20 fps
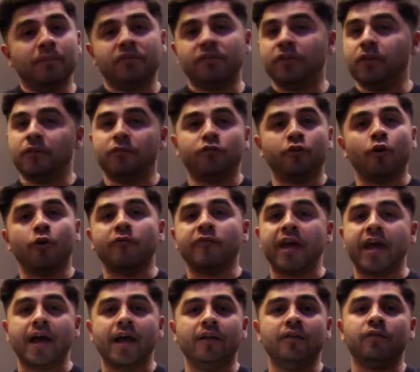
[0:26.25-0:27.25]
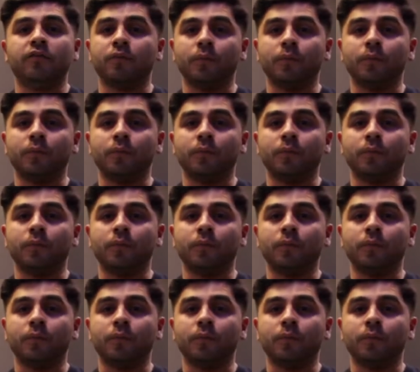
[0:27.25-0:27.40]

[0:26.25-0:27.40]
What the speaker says: me see a show of hands.